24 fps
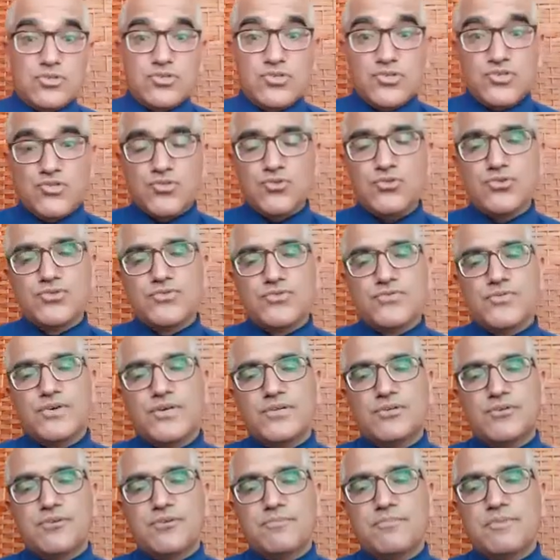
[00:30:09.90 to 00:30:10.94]
choose for
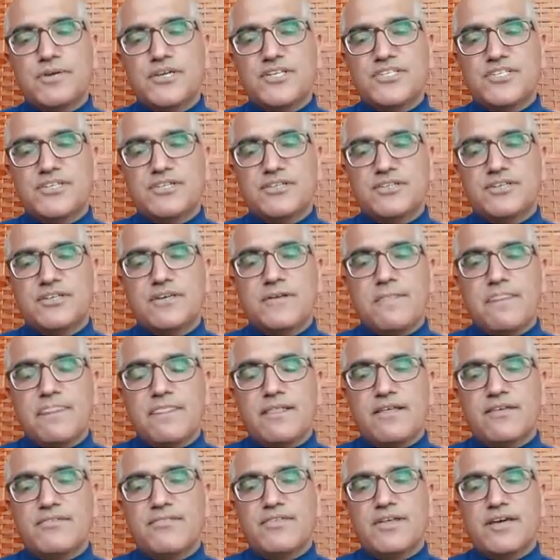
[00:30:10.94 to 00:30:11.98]
your patient.
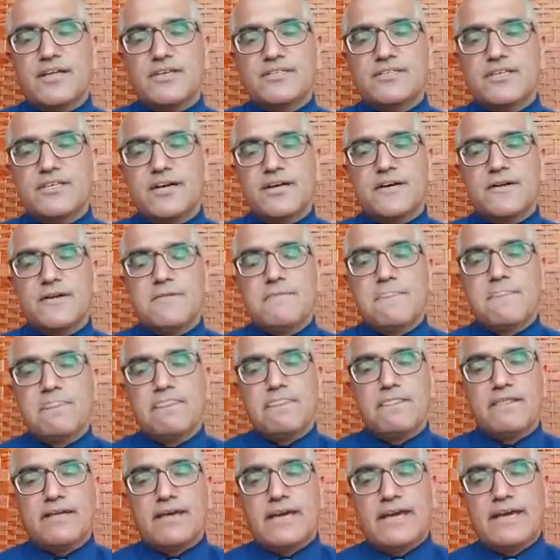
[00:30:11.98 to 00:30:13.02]
If there is a
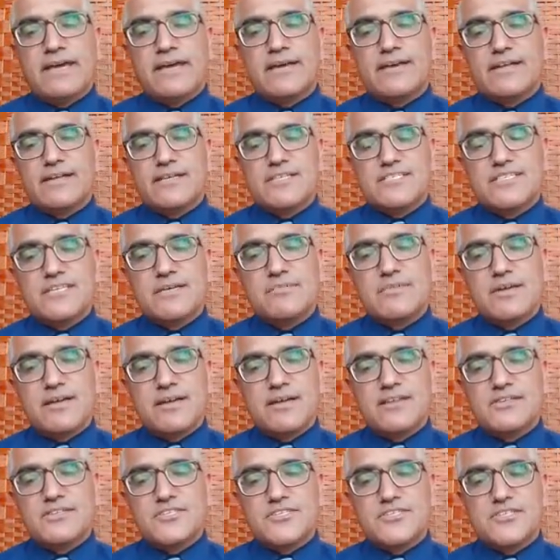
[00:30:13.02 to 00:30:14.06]
ankle and sub-ankle
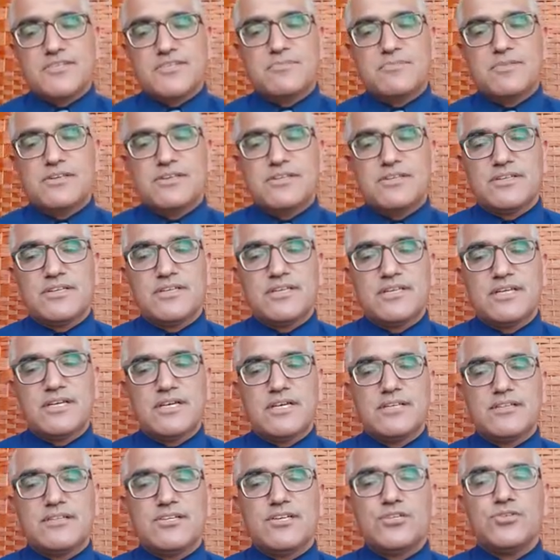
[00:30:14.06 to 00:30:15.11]
instability,
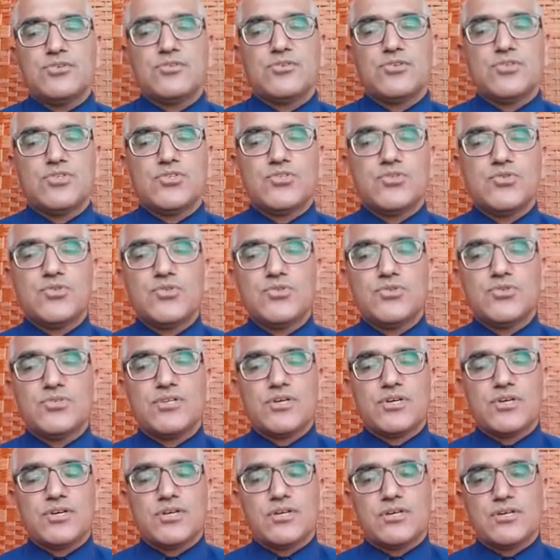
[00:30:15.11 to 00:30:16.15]
then you can choose
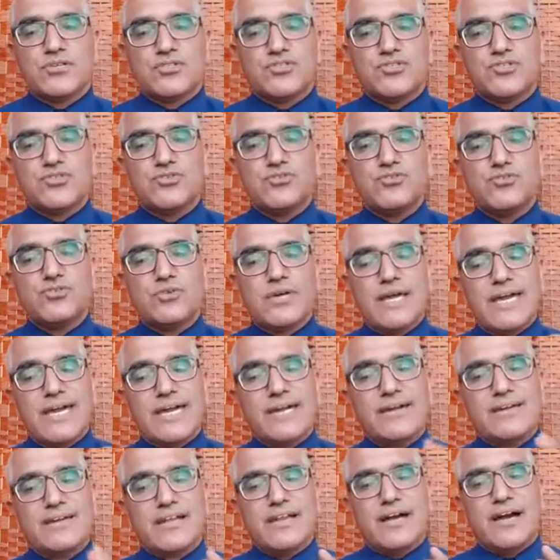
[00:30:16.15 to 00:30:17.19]
the shoe
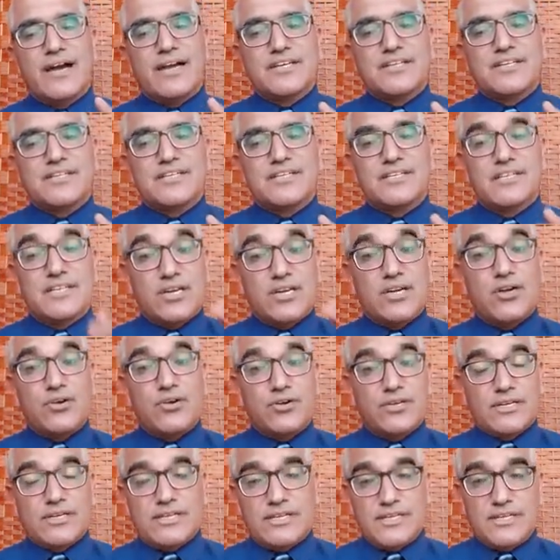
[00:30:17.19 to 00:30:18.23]
ankle height
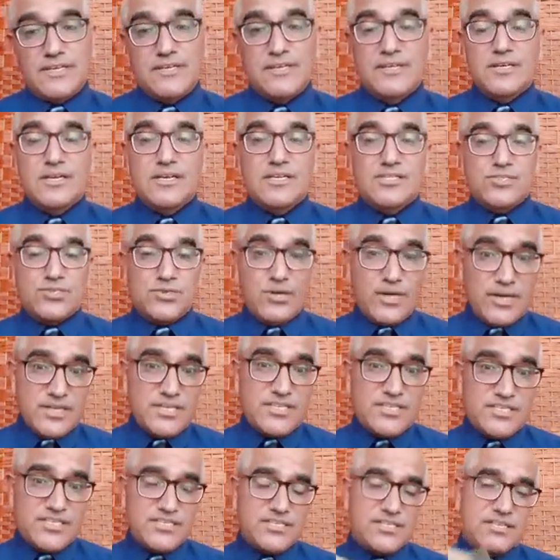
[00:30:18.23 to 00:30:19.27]
accordingly. So
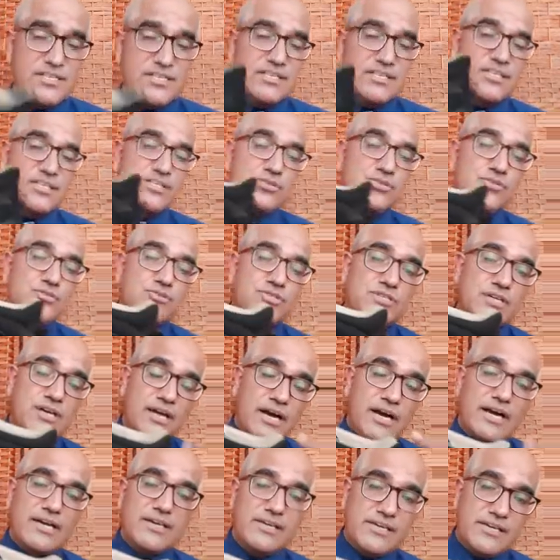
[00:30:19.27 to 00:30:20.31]
unnecessarily using
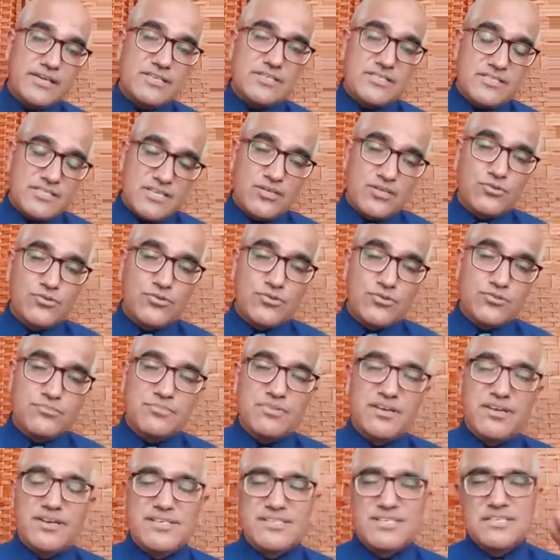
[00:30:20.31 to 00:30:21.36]
high heels is not good,
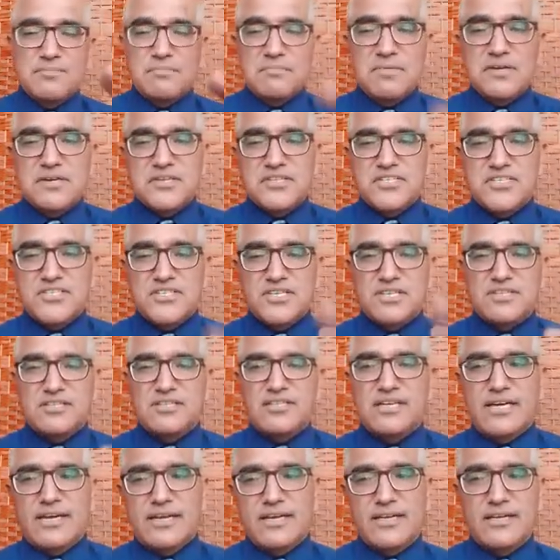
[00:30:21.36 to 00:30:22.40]
because it may restrict the
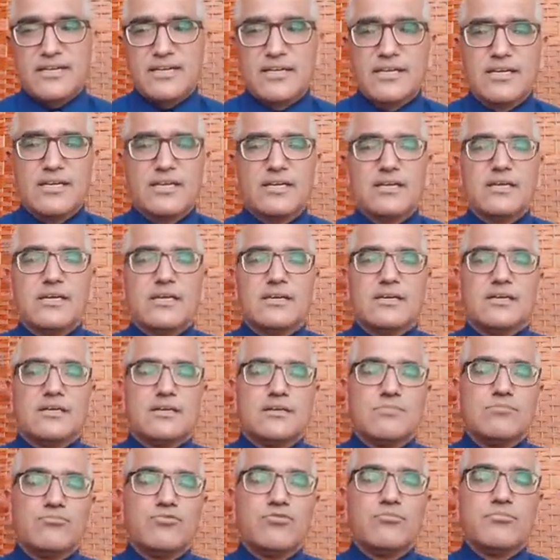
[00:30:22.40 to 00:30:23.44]
ankle
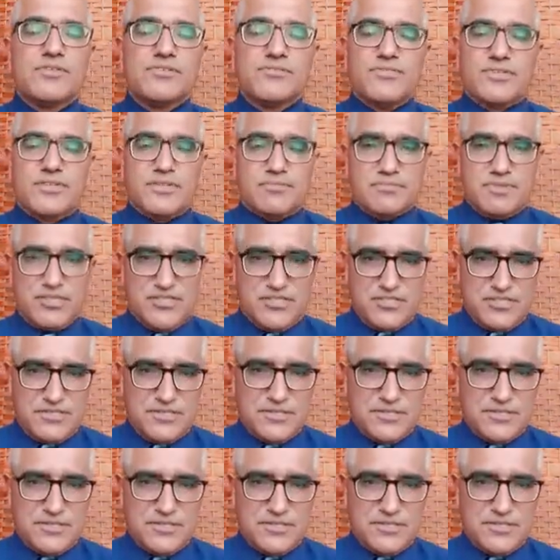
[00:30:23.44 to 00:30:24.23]
movement for the patient.